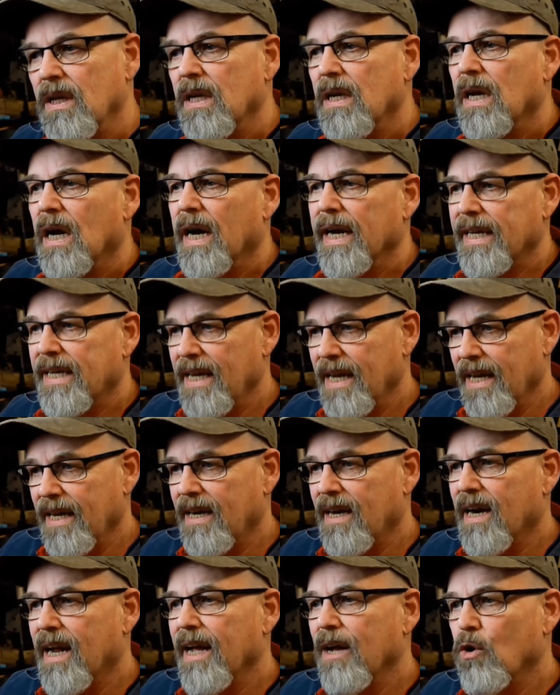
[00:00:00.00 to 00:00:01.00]
I can,
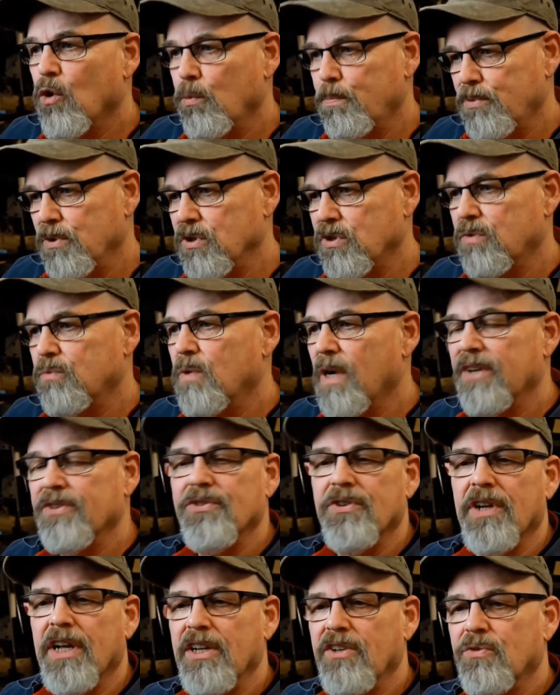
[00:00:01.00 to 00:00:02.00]
and I hope this
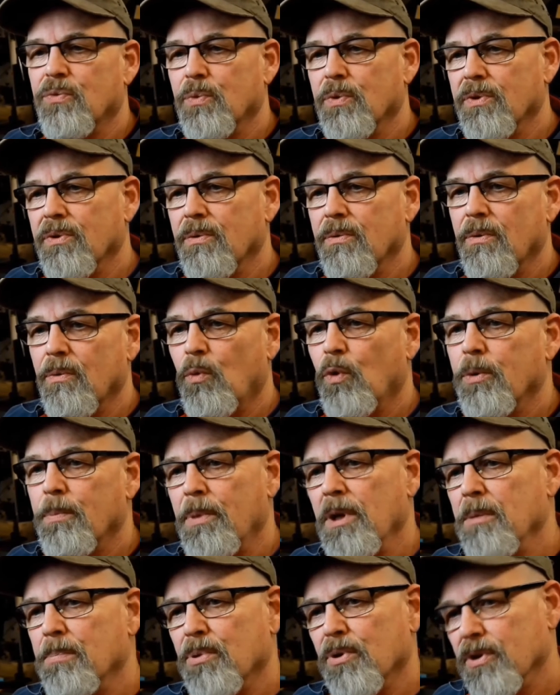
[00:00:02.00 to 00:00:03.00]
resonates with
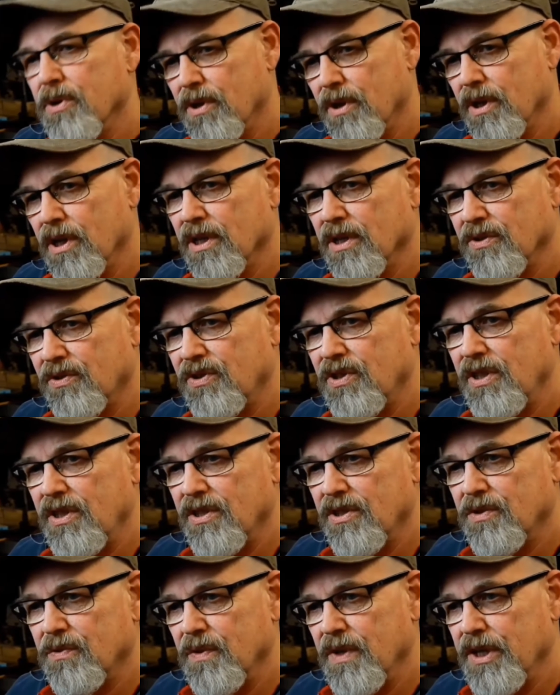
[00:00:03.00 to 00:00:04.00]
people that are going to see
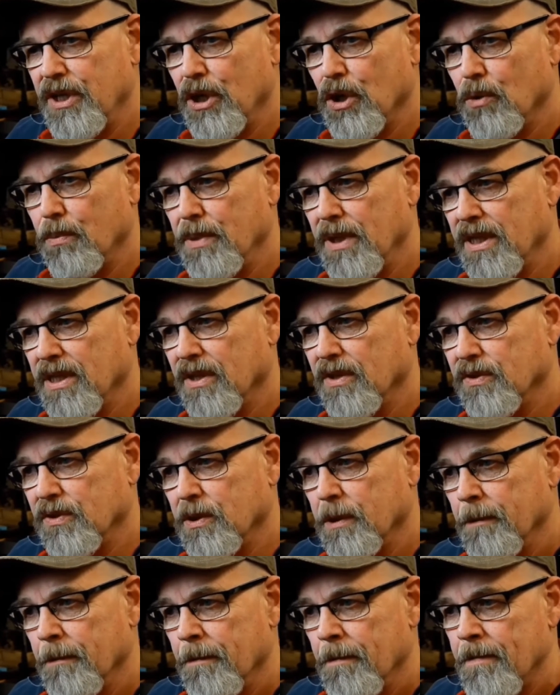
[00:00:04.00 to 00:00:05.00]
this video, because
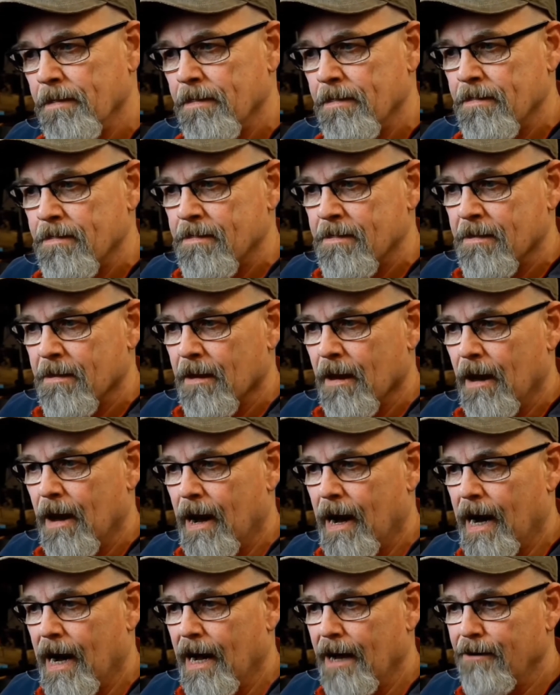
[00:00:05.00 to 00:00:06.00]

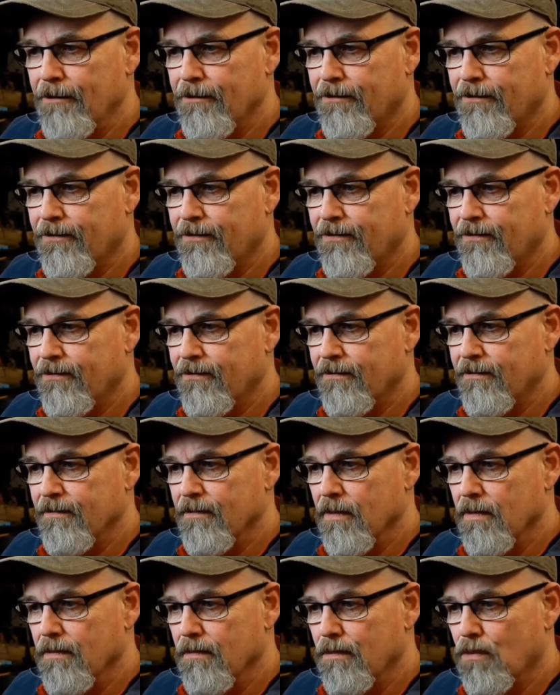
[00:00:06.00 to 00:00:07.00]
I've,
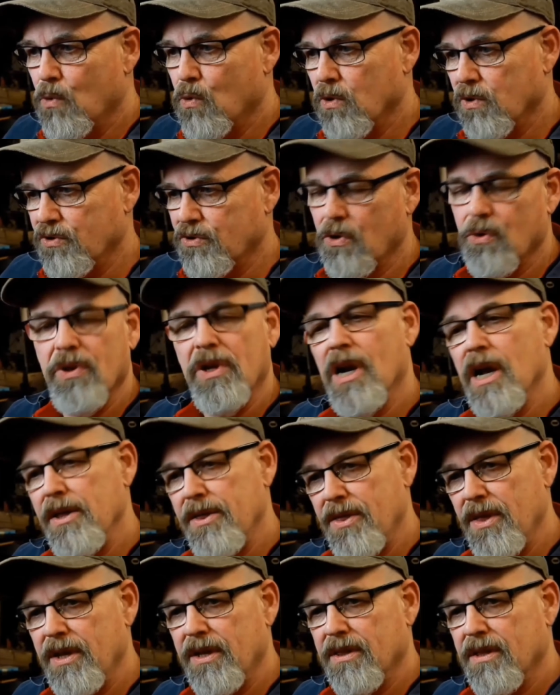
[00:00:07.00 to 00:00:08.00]
more so than I
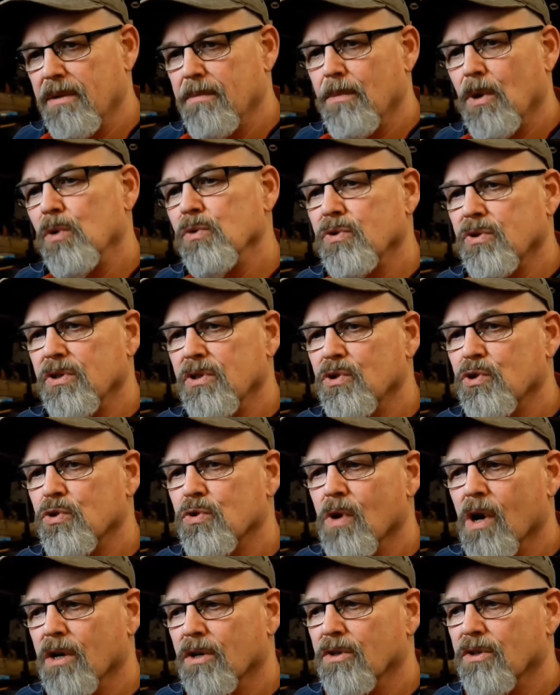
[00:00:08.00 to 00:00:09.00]
think than most
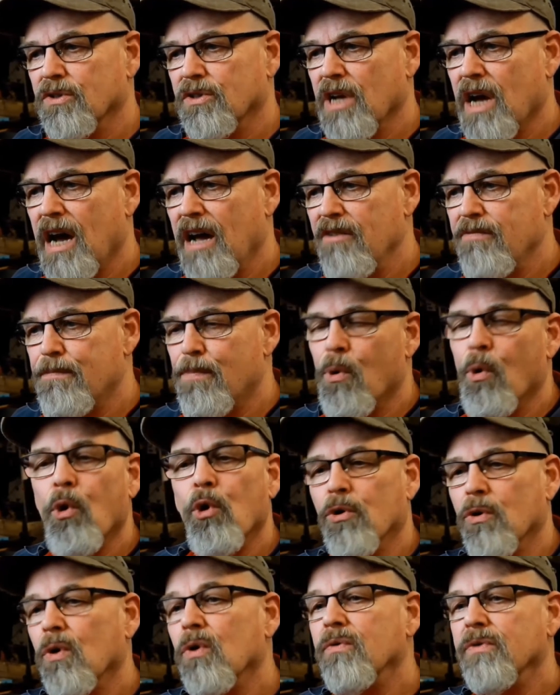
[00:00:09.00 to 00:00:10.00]
instructors, I've
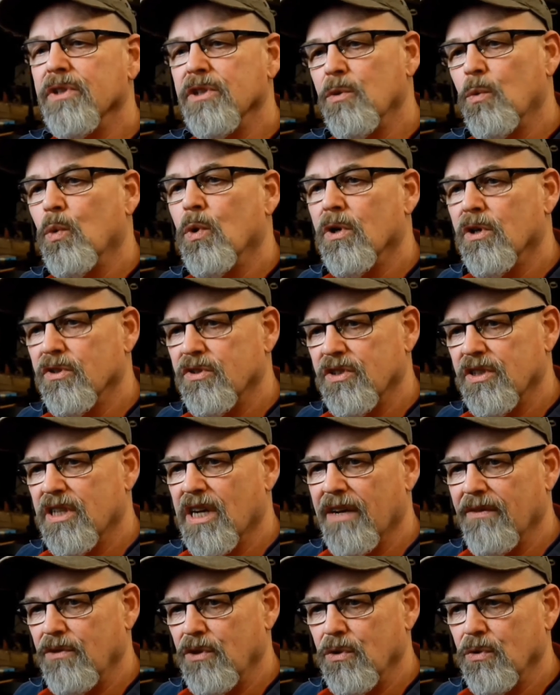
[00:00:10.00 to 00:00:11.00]
poured over the words that
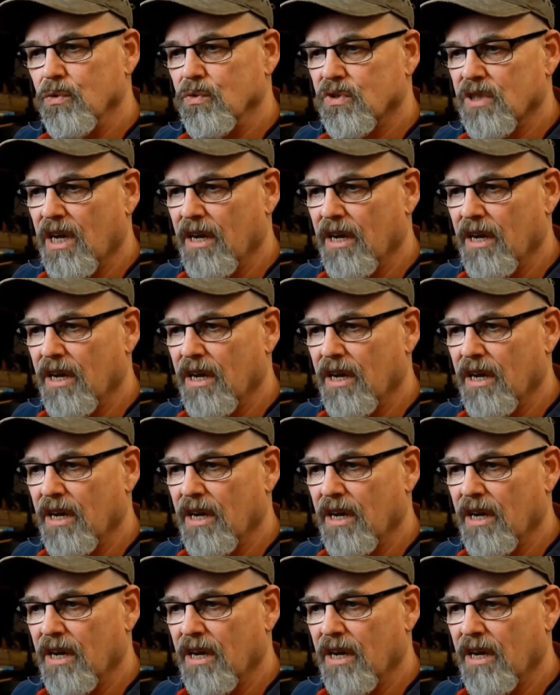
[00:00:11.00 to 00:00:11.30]
I've used.